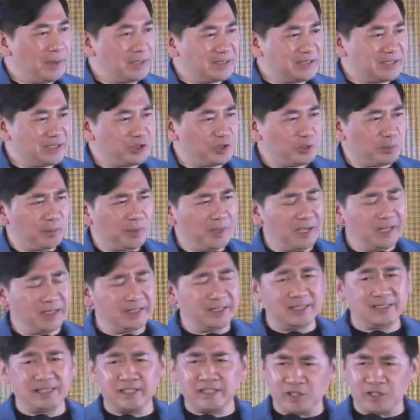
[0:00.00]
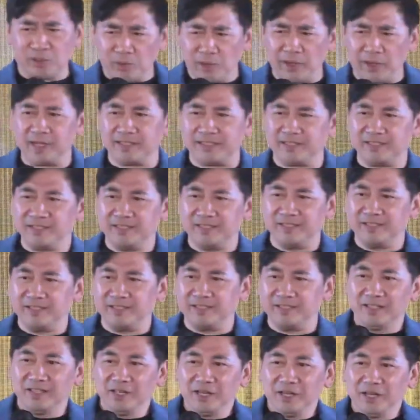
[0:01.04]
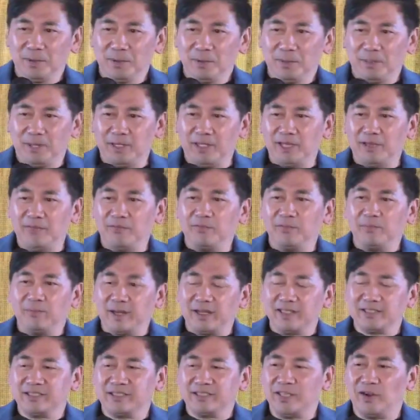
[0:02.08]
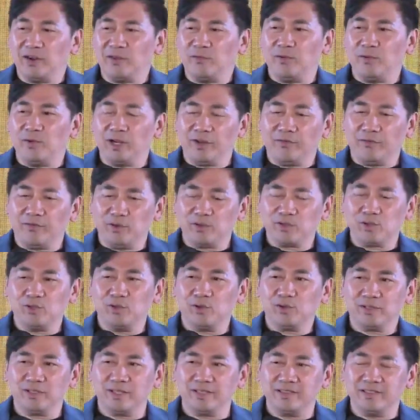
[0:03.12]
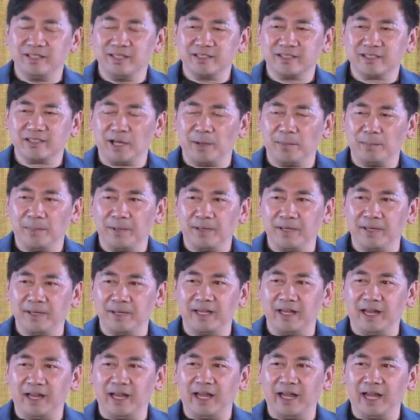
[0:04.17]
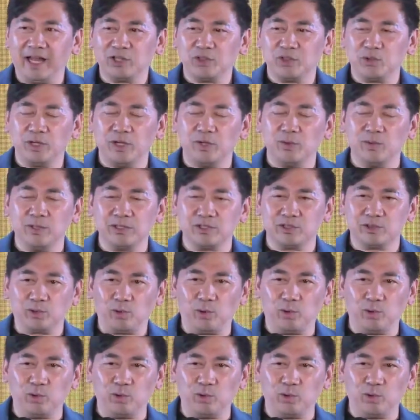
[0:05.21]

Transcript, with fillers: compensation plan, that it's great. But even myself, when I first looked at this company, I actually was